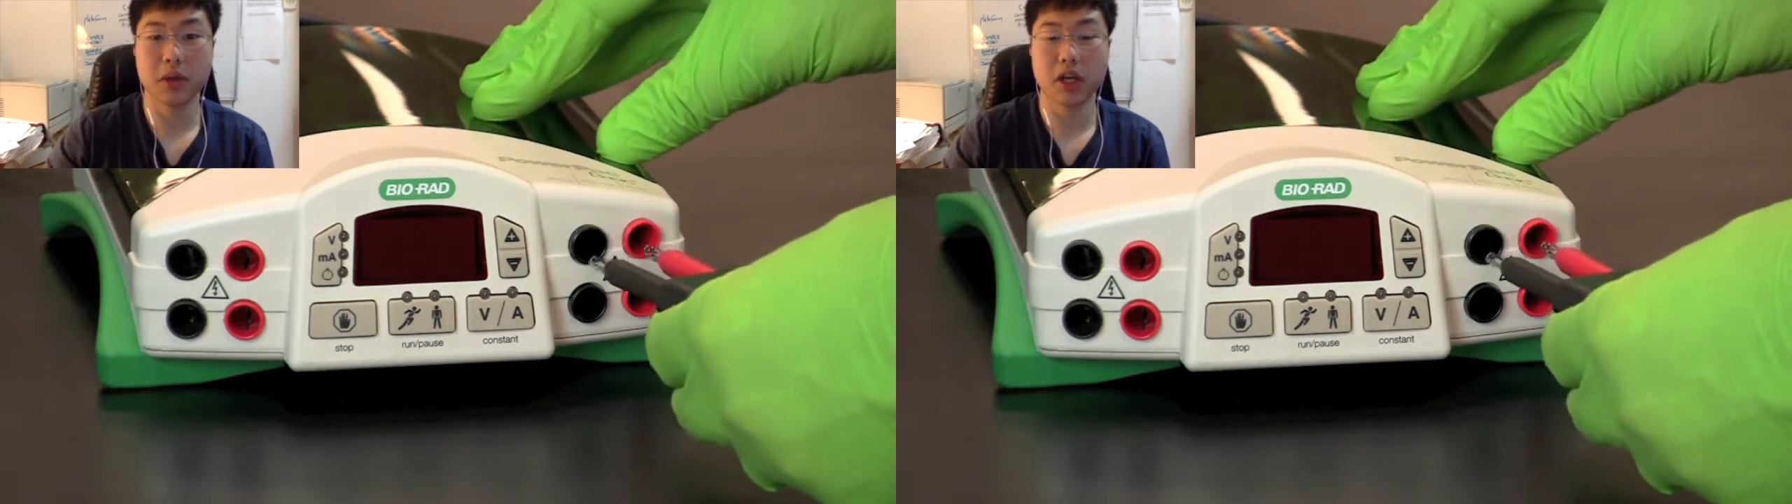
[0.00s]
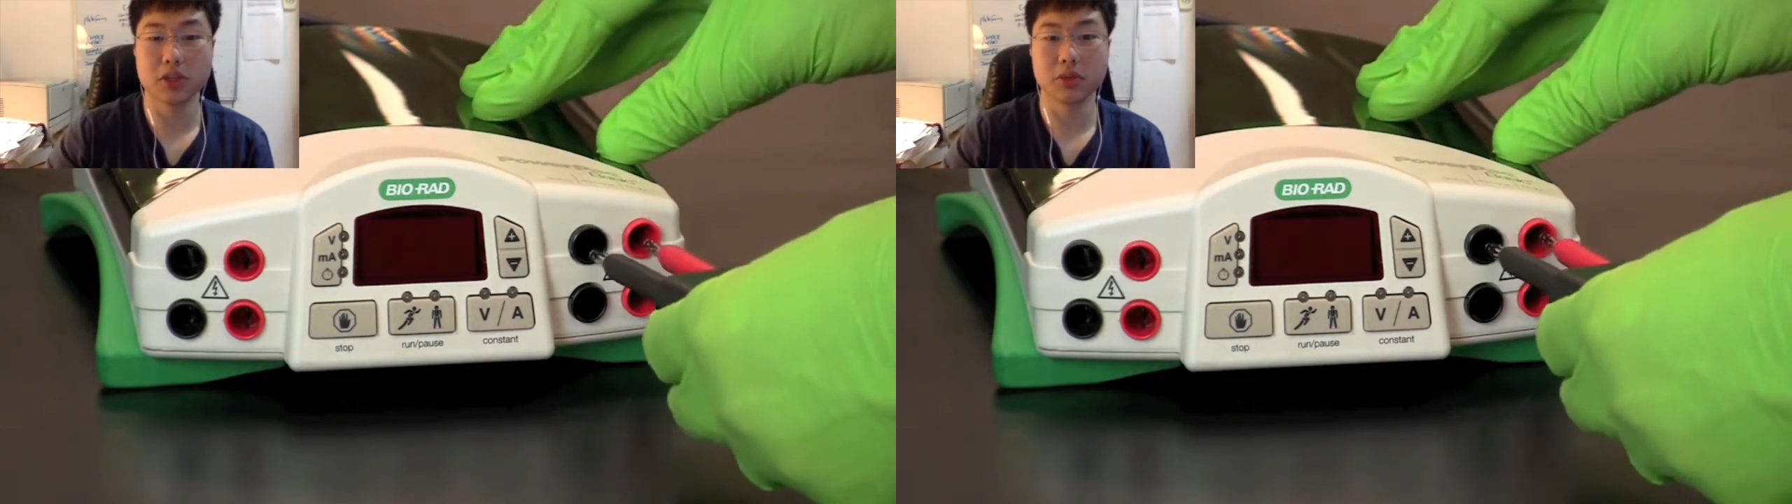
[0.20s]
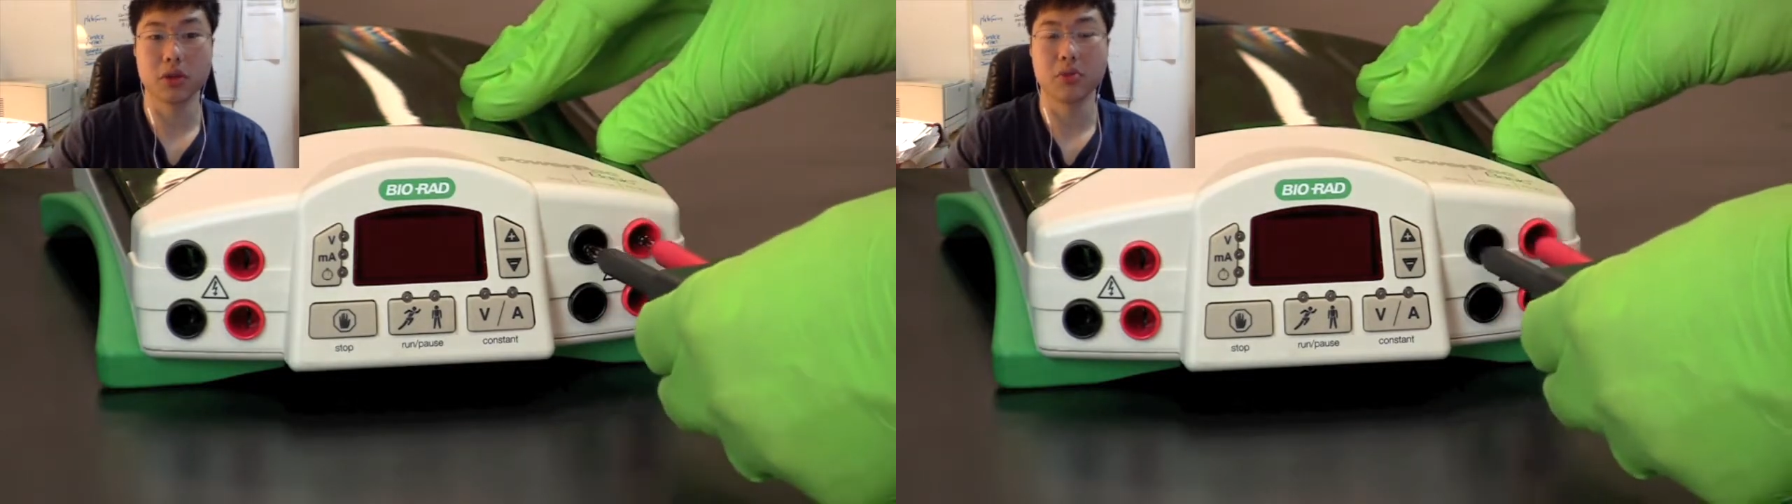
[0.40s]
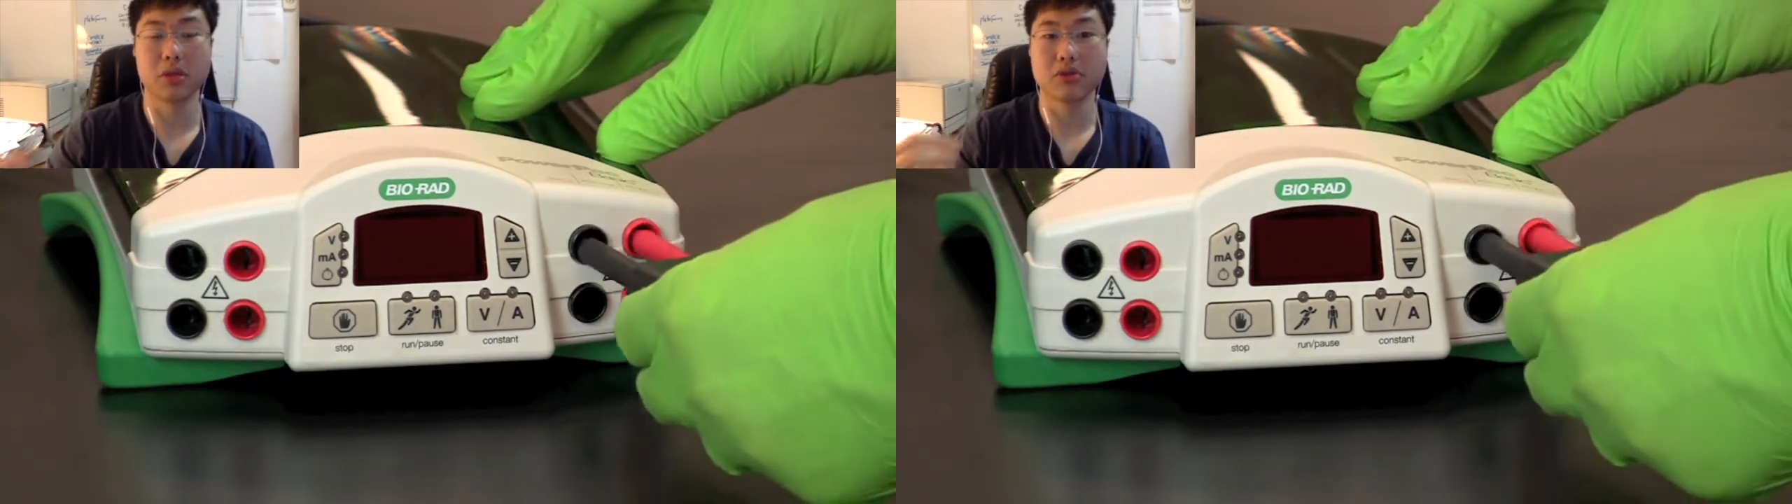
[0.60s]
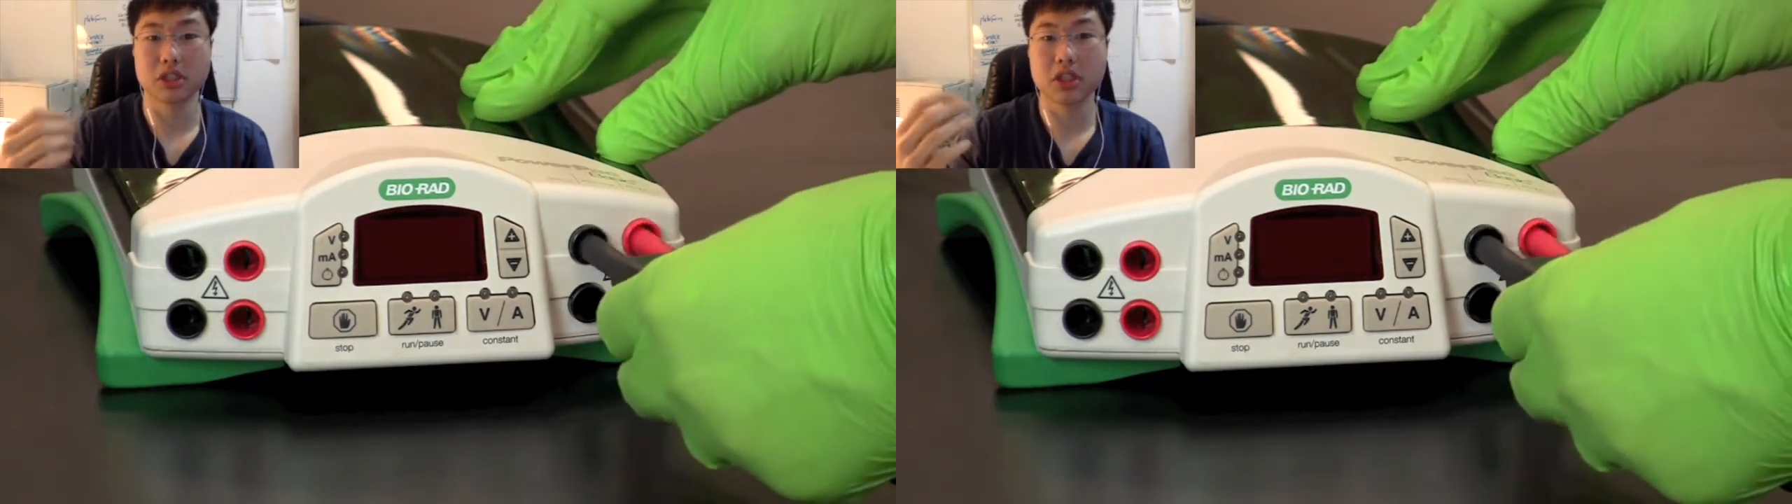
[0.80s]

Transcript: possible and will give us the